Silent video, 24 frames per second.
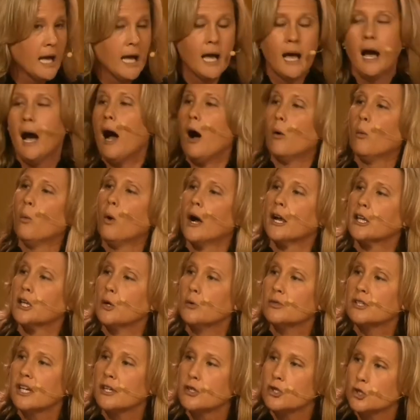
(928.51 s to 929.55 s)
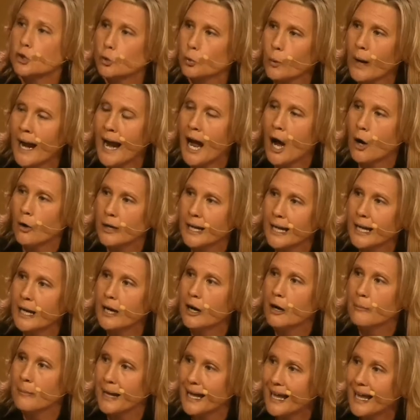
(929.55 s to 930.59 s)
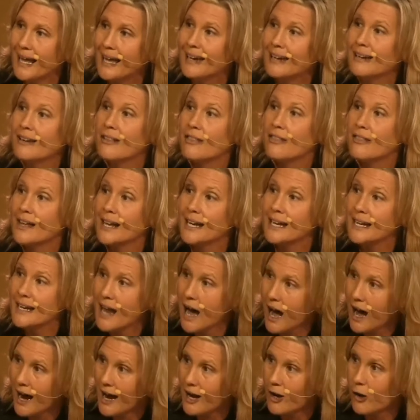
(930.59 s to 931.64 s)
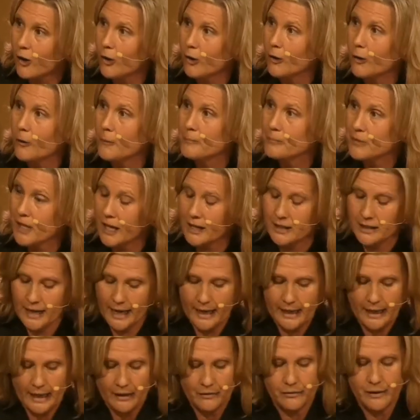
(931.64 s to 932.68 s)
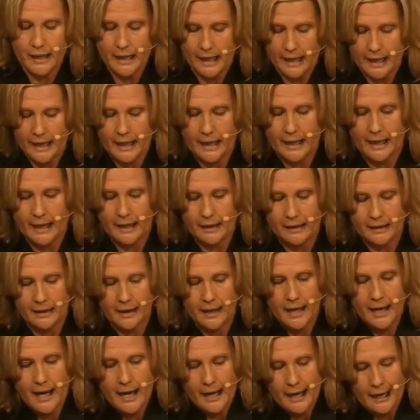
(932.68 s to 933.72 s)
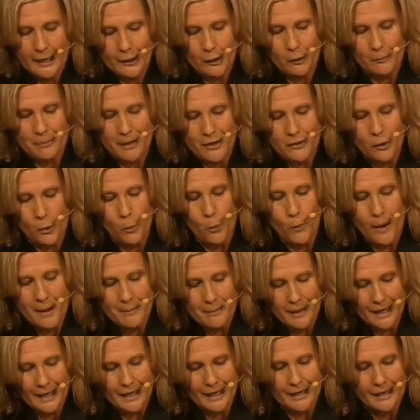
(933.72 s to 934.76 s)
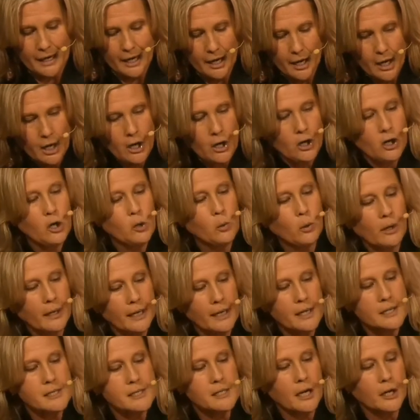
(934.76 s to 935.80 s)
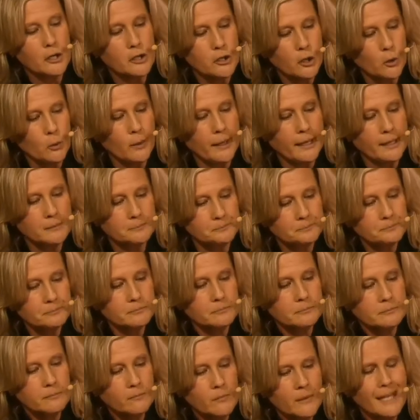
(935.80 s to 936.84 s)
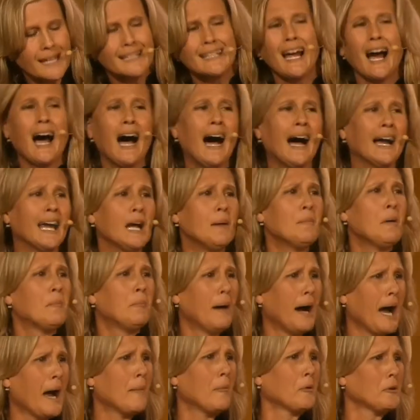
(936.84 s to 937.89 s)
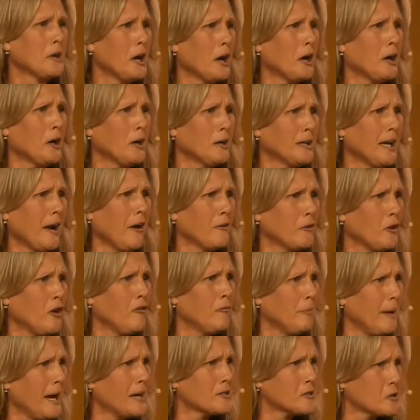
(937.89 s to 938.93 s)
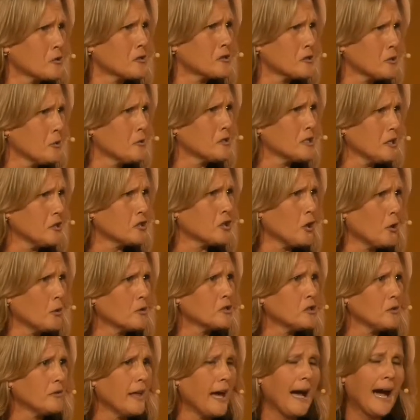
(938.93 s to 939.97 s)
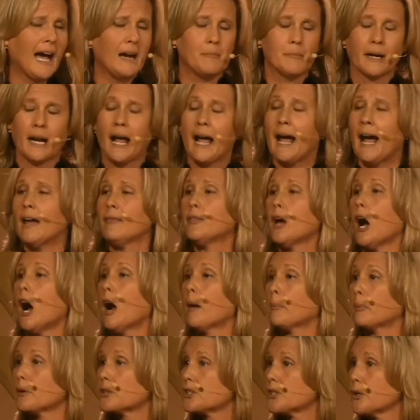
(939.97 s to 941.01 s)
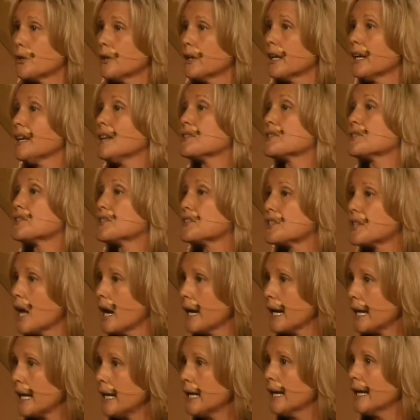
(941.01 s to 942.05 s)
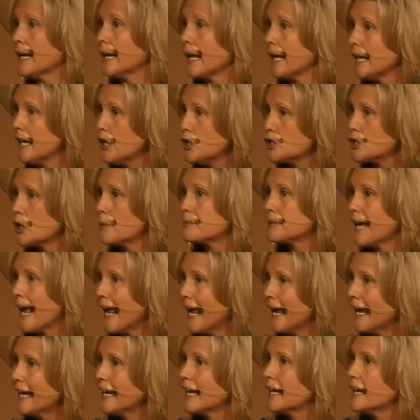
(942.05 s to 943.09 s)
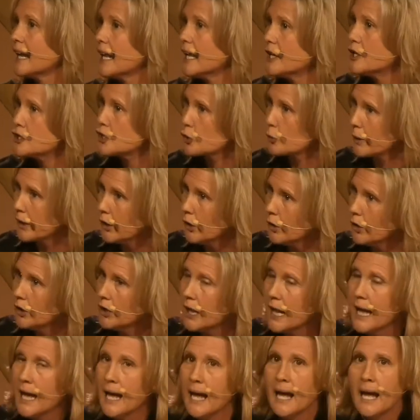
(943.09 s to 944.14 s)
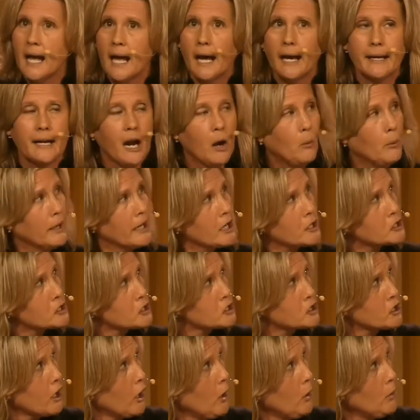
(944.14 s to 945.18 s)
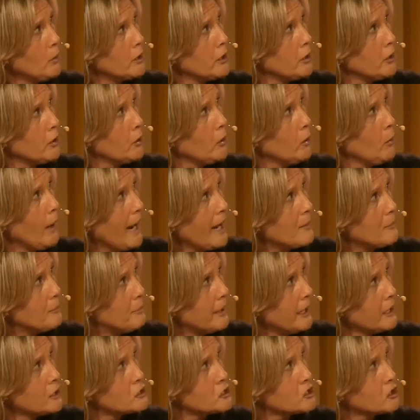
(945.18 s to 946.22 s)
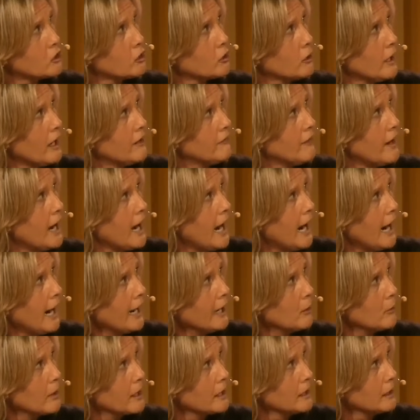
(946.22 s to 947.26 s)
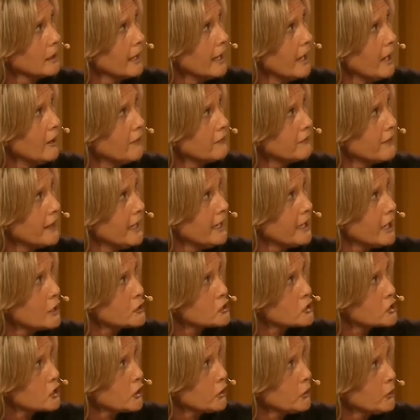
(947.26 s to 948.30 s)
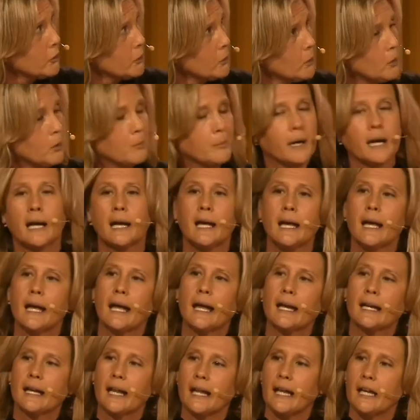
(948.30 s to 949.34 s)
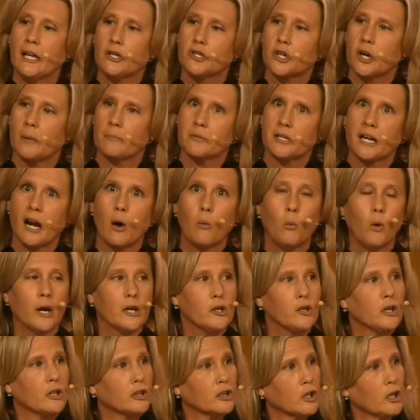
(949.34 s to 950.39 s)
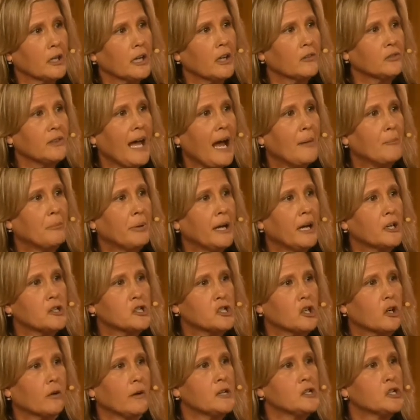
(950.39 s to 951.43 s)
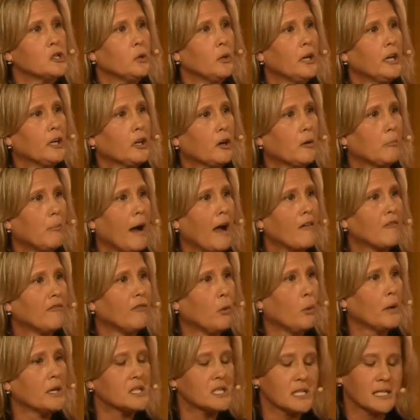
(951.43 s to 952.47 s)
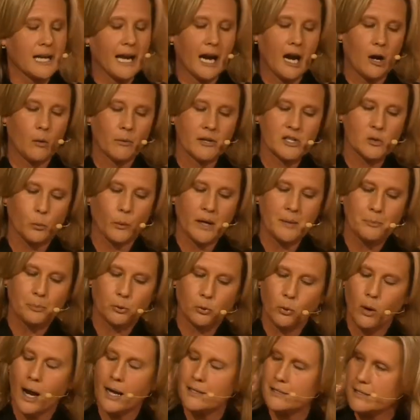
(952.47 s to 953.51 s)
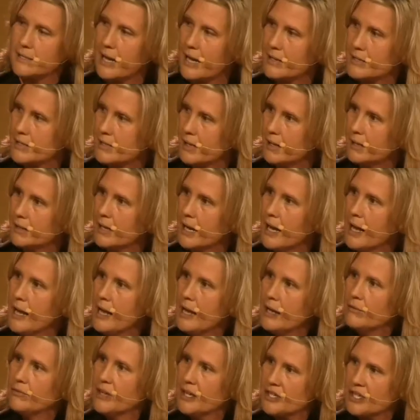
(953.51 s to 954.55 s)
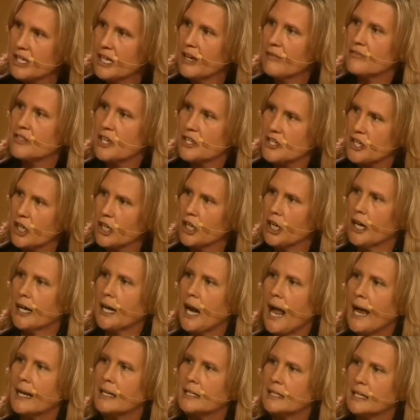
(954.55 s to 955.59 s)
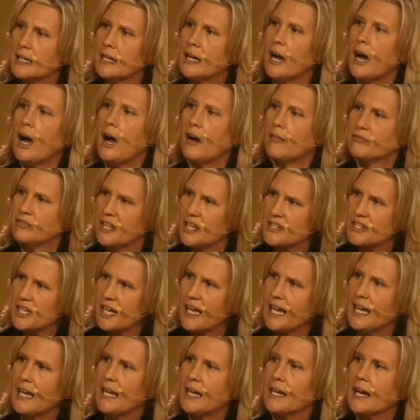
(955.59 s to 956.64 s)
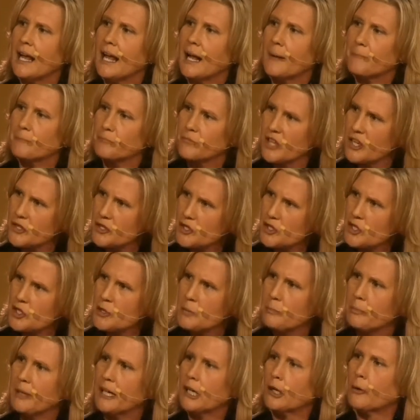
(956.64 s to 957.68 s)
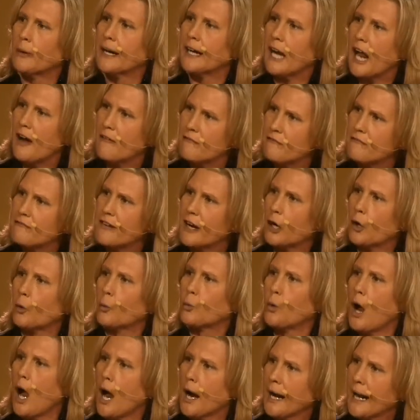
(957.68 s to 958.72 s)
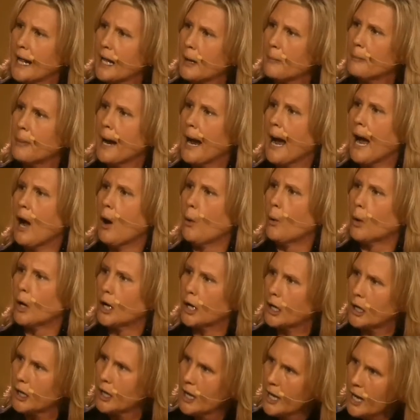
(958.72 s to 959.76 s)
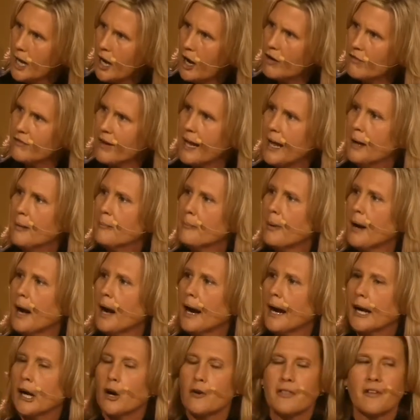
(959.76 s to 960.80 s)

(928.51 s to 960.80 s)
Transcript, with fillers: I want you to drown him in the Nile. And yet, in the end, it'll be the women who are his undoing. Now, I am a Bible nerd. I don't know if Pastor Susie told you that, but I had the opportunity to study in Egypt and in Israel. And I want to show you a picture of a hieroglyph in a tomb in Egypt. And I want you to look at that picture as you hear my voice now as we process it. This gives us a good idea of this edict, this spirit of pharaonic power of empire. The